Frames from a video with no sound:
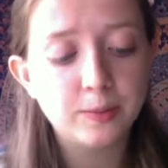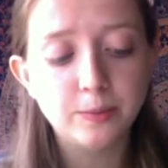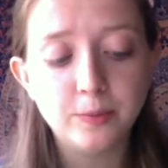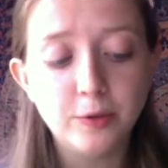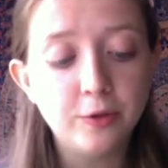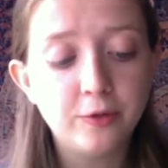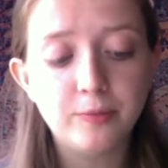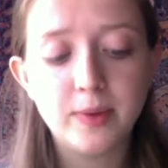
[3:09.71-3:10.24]

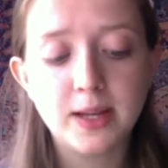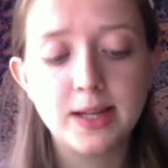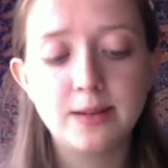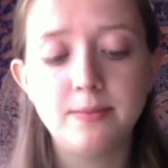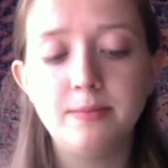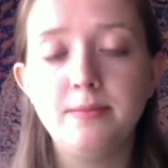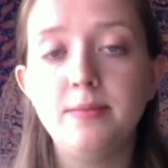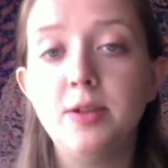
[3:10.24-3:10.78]
movement,
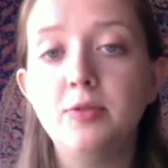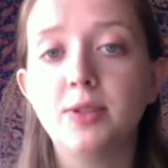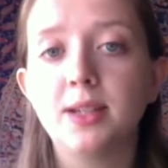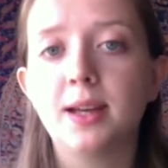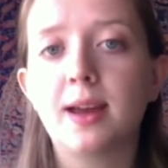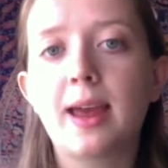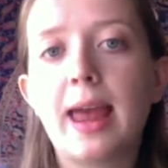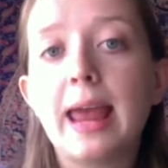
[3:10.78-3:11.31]

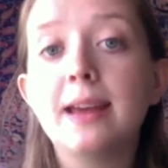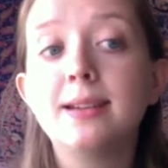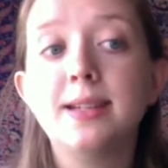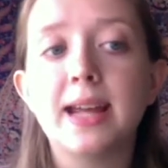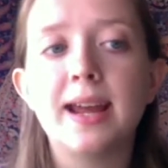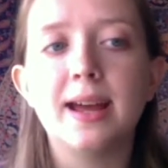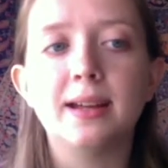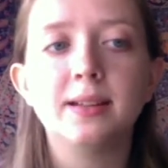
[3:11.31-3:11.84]
music, and
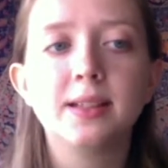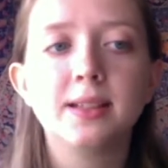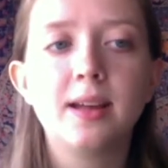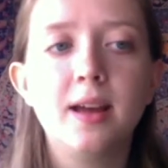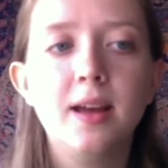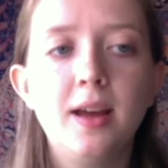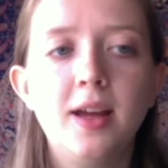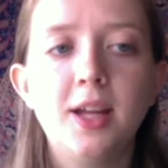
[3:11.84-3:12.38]
dance
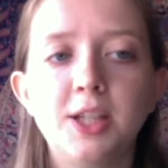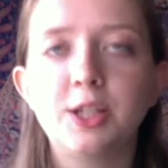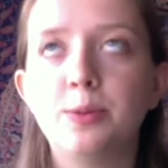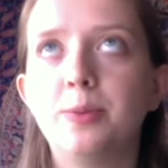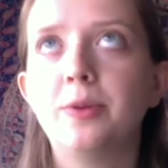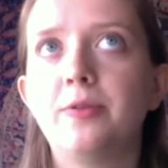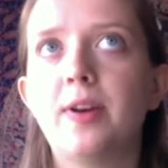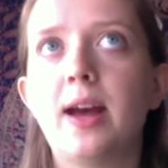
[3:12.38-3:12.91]
to
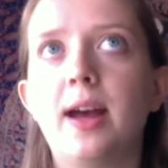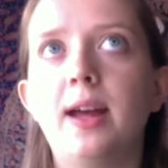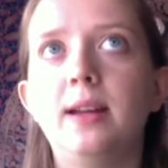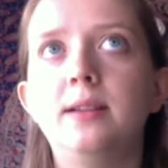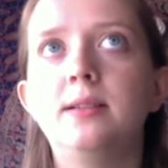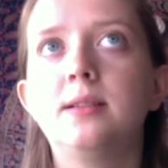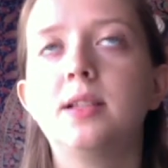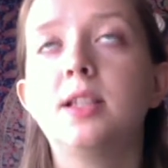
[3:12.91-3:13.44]

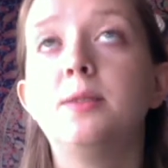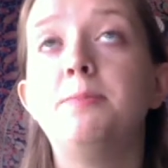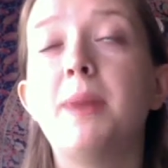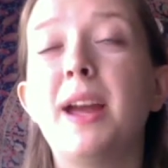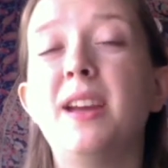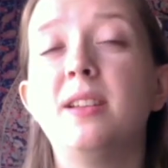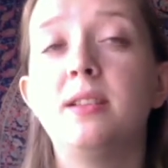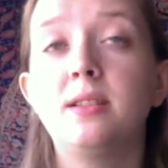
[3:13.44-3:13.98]
provide
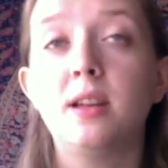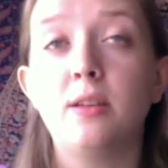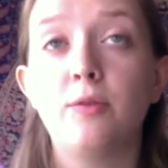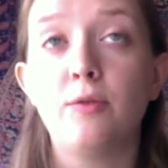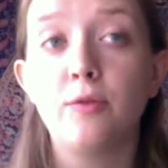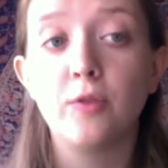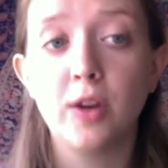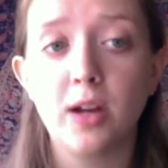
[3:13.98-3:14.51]
space and
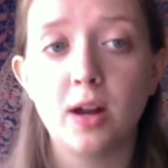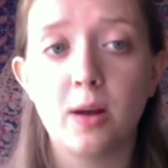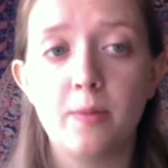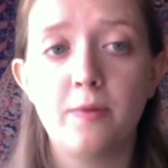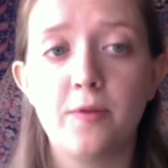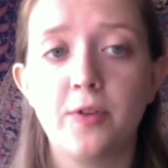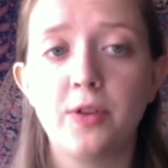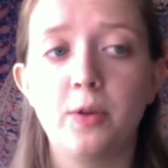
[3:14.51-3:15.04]
freedom
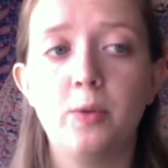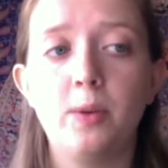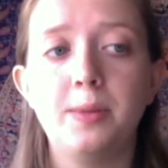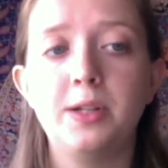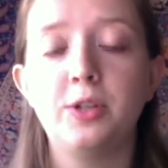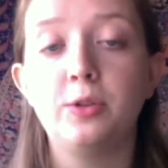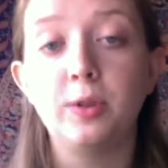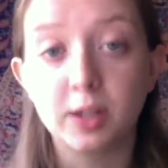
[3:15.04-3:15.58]
for the
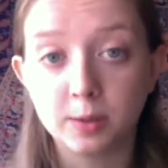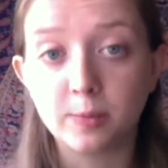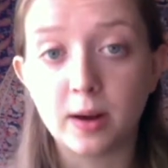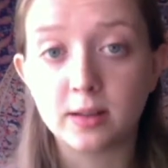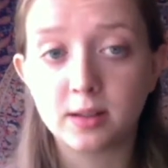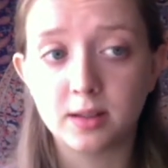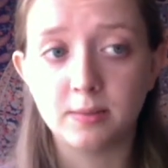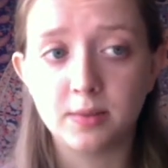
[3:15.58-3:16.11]
women to
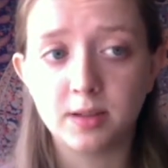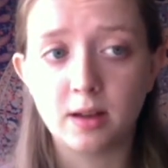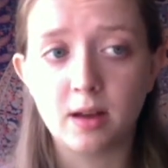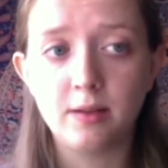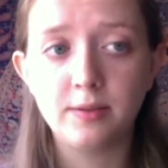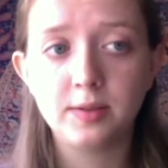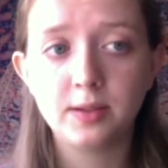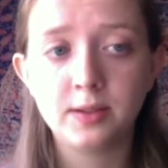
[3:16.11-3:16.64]
express
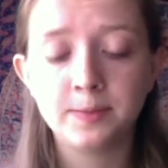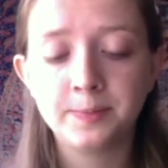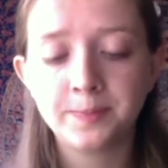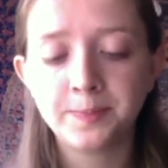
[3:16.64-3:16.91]
themselves.